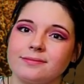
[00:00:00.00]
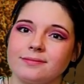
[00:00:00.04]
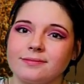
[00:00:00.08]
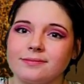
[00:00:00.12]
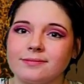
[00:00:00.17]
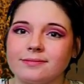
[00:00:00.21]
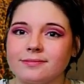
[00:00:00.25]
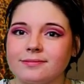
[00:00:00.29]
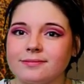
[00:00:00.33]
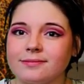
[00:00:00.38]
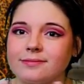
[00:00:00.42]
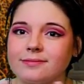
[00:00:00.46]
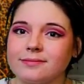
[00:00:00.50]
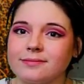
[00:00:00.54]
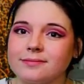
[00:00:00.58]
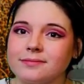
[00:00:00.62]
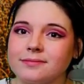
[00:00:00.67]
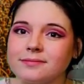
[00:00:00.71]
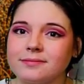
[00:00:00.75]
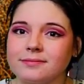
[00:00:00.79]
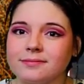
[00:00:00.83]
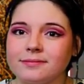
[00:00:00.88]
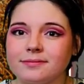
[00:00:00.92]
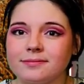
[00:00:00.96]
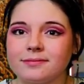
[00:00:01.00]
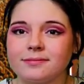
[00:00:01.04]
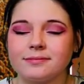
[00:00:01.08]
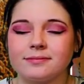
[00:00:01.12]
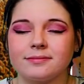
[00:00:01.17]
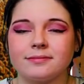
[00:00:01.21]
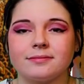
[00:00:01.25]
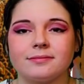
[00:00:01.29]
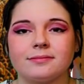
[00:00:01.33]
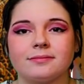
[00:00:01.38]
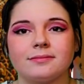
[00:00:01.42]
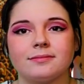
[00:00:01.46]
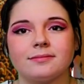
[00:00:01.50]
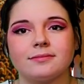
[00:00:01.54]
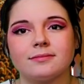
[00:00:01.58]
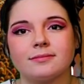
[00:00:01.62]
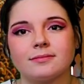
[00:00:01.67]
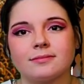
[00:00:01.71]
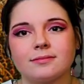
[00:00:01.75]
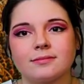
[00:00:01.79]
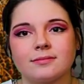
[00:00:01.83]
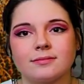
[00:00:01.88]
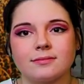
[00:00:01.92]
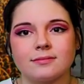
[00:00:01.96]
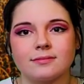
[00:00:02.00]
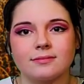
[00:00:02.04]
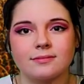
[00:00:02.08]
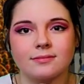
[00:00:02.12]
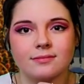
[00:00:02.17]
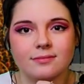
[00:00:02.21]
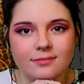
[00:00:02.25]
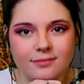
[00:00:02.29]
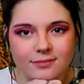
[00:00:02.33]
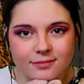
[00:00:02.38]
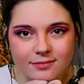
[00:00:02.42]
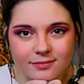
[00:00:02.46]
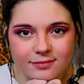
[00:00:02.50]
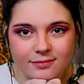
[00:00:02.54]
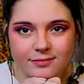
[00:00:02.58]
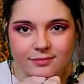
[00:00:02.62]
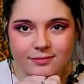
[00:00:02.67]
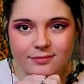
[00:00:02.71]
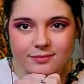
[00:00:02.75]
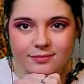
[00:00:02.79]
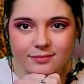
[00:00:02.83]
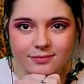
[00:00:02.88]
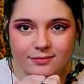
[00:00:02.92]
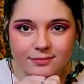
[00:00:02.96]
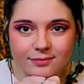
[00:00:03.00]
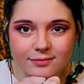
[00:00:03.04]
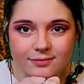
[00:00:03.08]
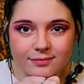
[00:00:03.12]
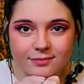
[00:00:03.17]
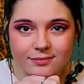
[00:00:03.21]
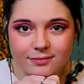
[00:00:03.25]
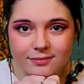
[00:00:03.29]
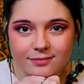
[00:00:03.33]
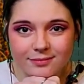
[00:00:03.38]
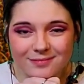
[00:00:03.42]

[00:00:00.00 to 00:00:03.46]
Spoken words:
(silent)